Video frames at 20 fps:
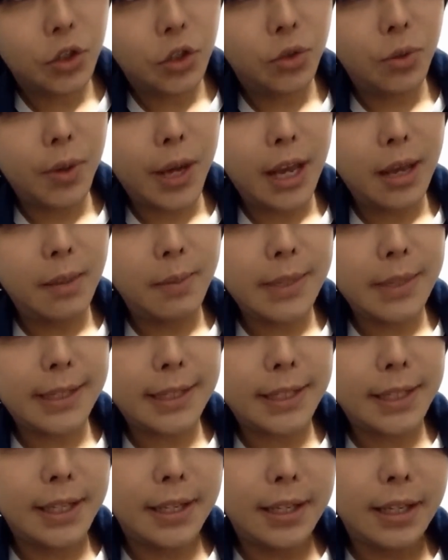to
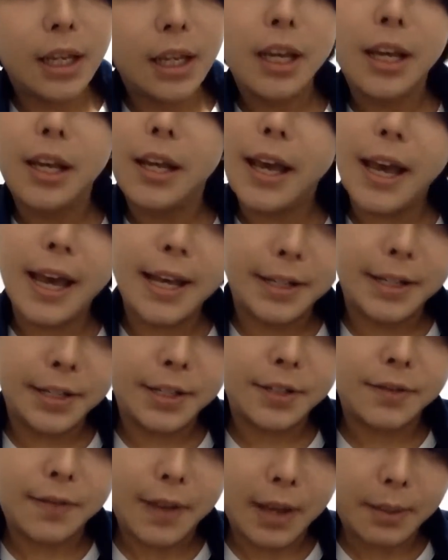Amos Yee and
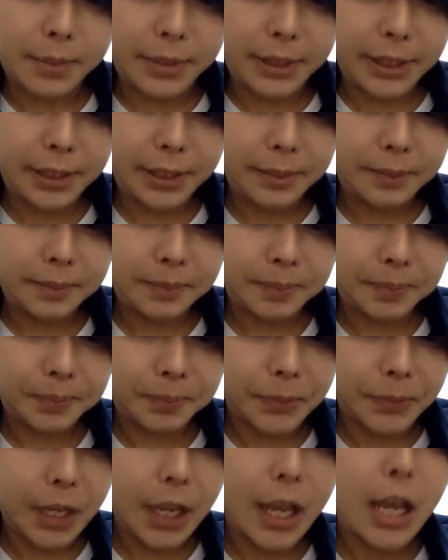his family.
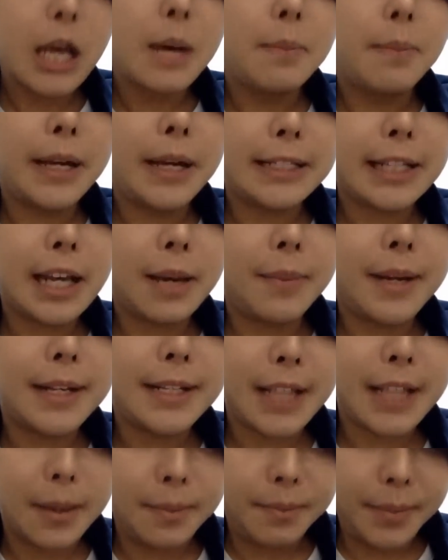But I
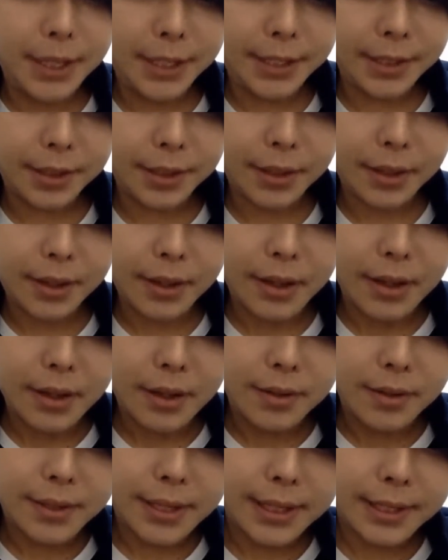must admit
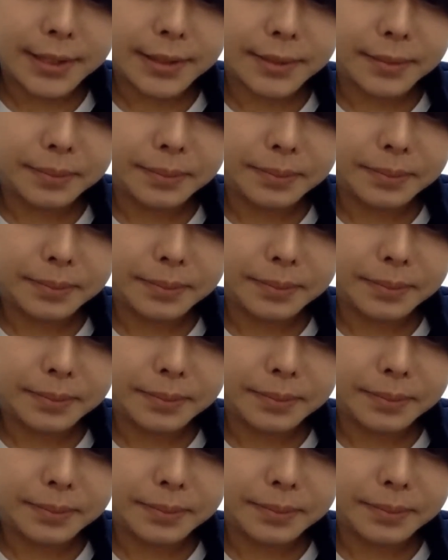that